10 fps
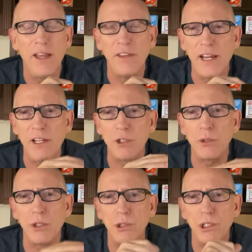And then
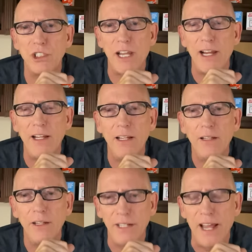Israel should say,
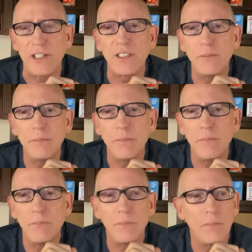yes,
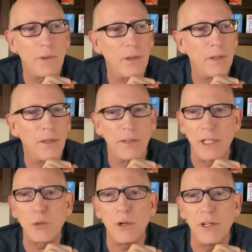
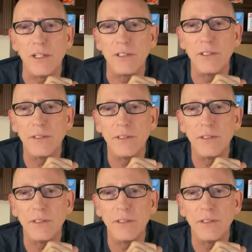that's what it is.